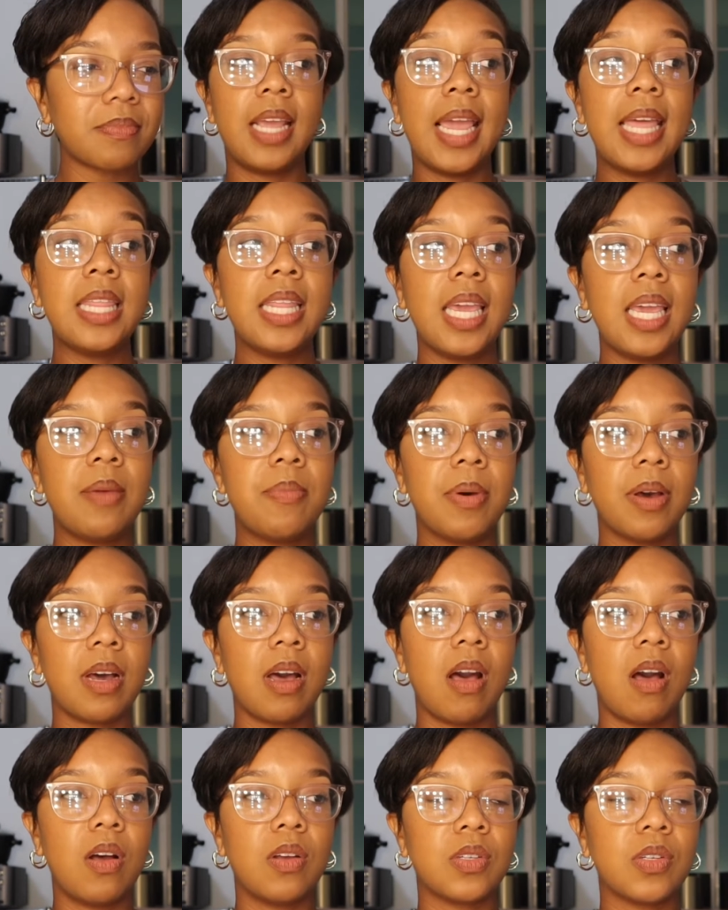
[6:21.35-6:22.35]
In the ebook,
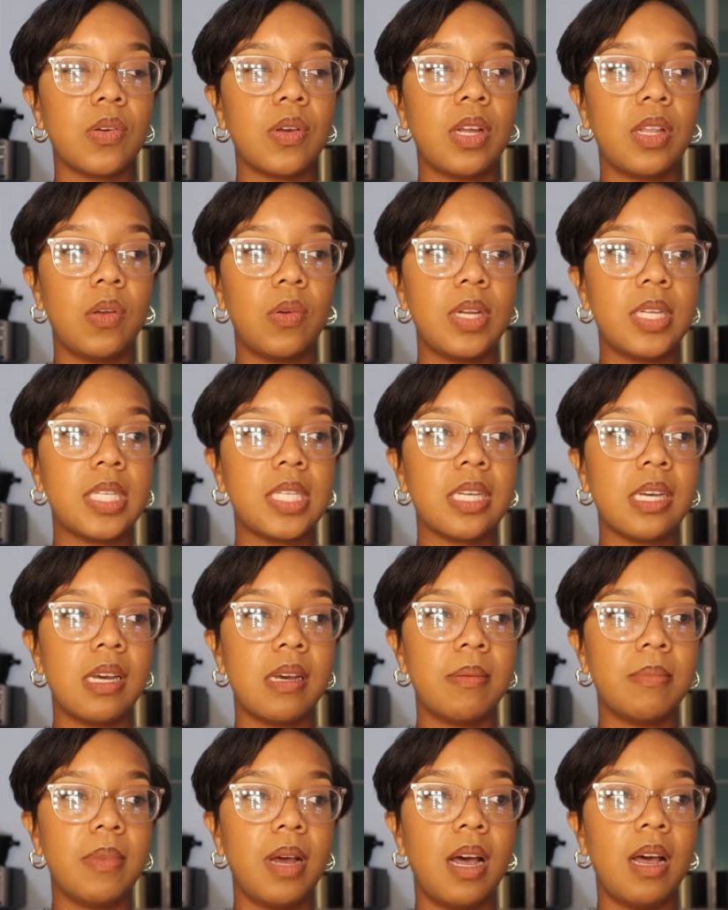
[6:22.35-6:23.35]
I also included
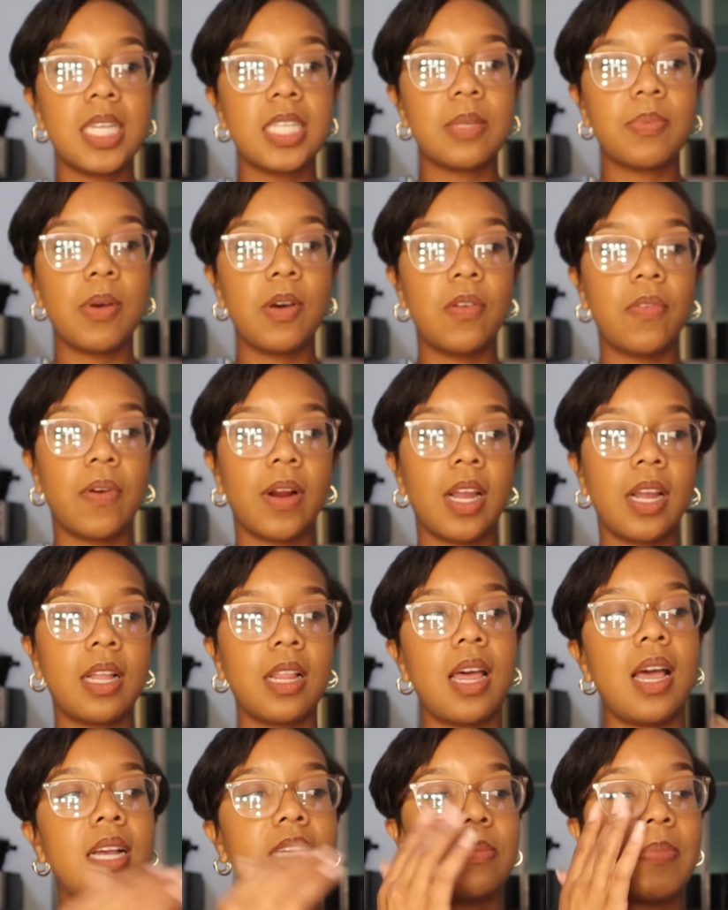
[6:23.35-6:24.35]
some inspo for your
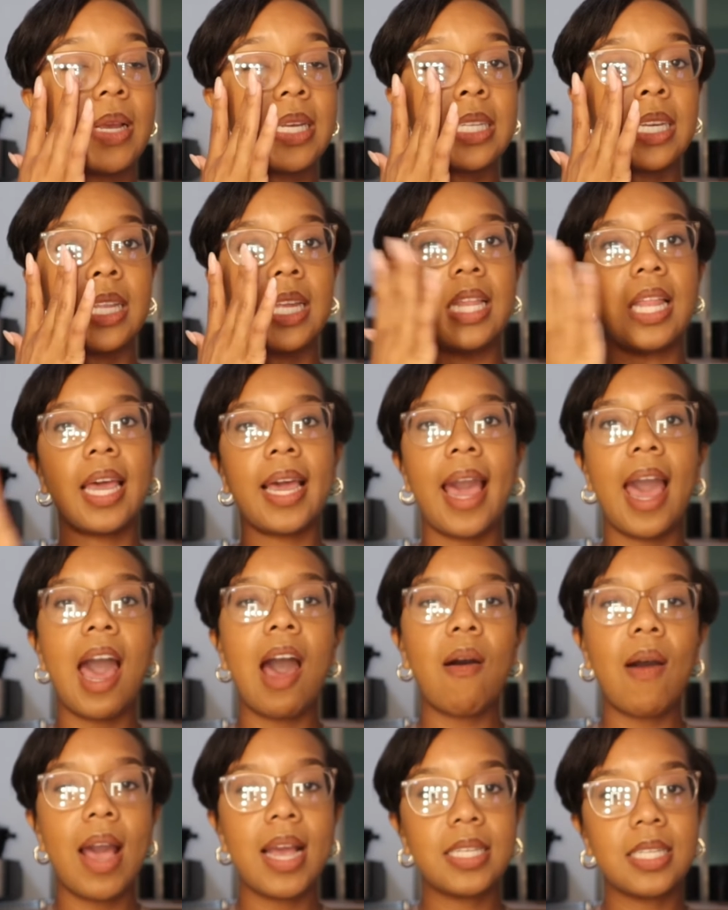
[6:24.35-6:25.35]
class, basically like
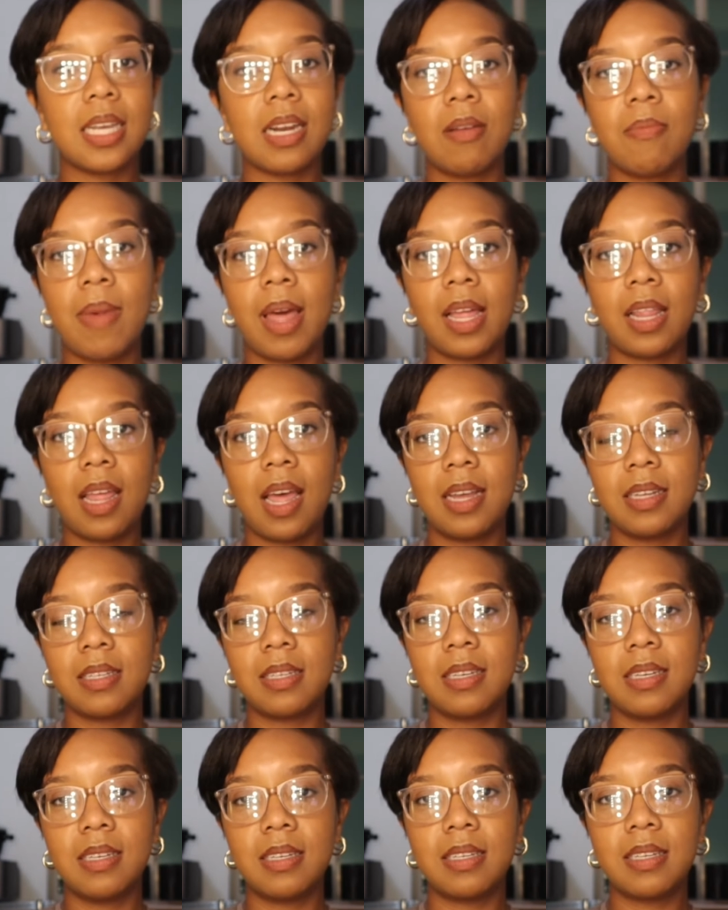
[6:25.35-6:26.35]
how I set up my
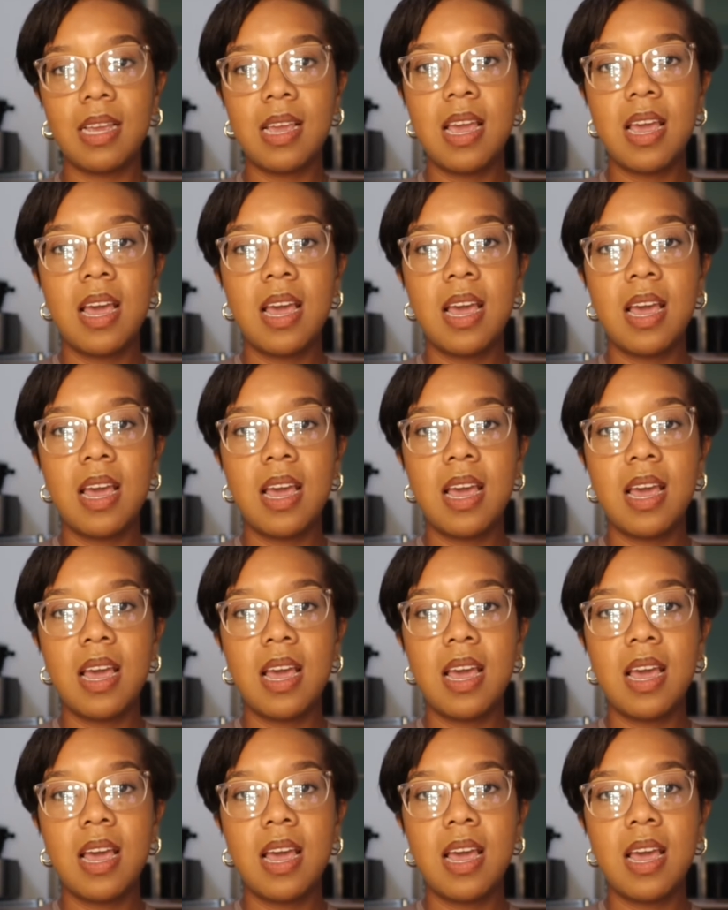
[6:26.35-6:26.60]
classes,